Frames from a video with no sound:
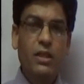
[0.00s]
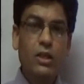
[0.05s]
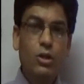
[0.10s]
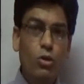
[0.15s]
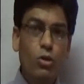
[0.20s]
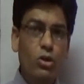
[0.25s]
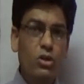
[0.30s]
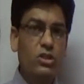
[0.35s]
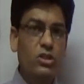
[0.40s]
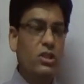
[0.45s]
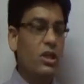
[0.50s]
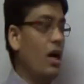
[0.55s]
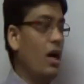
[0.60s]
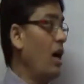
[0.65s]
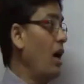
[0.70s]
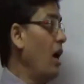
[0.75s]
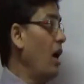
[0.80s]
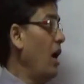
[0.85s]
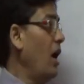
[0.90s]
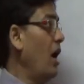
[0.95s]
the goods
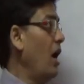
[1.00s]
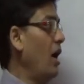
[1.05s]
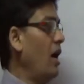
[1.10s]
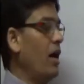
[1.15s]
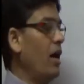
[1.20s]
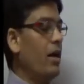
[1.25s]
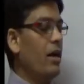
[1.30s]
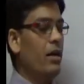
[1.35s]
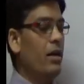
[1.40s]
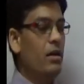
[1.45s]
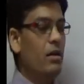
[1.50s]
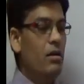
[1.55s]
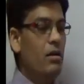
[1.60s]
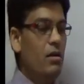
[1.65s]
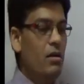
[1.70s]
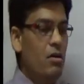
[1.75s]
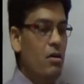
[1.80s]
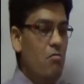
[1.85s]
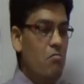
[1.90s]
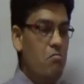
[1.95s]
are
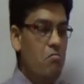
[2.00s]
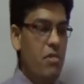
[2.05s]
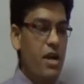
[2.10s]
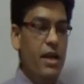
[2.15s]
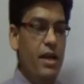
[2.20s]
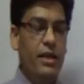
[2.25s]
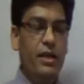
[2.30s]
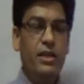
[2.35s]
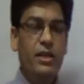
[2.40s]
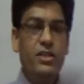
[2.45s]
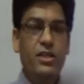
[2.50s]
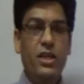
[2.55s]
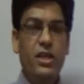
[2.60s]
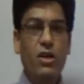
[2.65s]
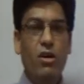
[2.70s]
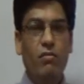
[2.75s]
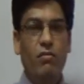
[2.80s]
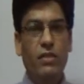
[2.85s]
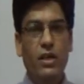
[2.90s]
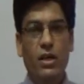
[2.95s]
mainstay
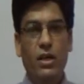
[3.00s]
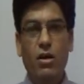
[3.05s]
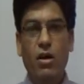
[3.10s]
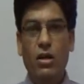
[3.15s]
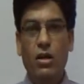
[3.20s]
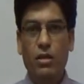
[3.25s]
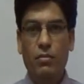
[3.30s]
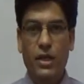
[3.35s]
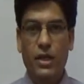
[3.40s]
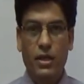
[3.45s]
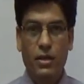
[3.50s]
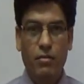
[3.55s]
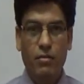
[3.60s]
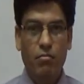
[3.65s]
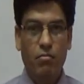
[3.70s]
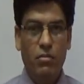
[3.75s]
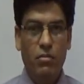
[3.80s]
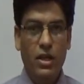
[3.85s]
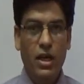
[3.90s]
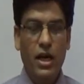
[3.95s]
of the economy.
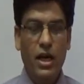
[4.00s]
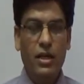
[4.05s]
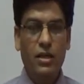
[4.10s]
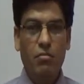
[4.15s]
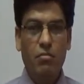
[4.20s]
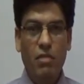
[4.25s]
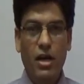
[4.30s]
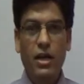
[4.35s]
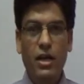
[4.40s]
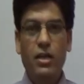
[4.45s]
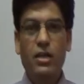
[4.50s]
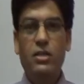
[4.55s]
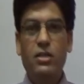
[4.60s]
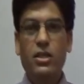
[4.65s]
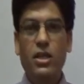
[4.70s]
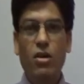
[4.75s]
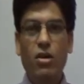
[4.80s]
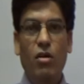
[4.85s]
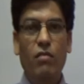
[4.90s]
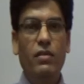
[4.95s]
They are the
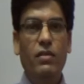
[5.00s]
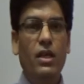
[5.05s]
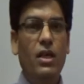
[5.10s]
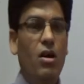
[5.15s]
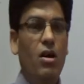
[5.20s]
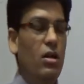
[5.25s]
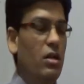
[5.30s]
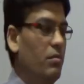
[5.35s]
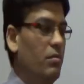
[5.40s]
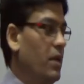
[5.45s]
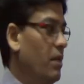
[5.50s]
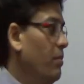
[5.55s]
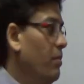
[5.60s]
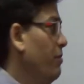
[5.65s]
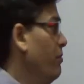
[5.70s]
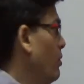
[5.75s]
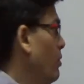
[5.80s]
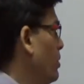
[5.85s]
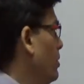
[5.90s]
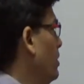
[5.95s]
mainstay of the economy.
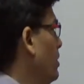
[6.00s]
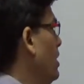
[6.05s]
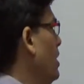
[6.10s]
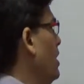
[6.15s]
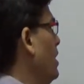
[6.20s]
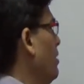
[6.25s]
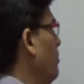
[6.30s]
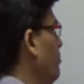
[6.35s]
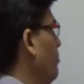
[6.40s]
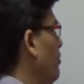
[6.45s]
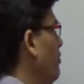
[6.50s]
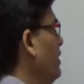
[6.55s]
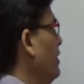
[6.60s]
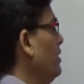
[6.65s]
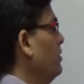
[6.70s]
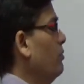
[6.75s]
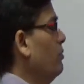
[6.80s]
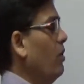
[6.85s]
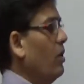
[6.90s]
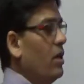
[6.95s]
Before moving
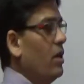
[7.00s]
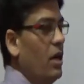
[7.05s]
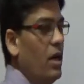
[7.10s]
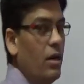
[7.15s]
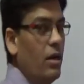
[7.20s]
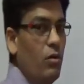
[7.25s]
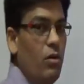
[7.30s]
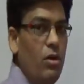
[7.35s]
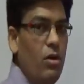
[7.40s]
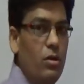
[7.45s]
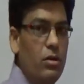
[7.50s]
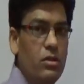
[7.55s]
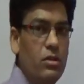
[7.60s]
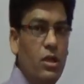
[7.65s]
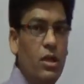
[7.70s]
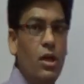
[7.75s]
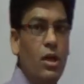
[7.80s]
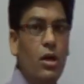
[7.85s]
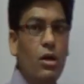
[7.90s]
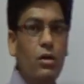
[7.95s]
to what are goods,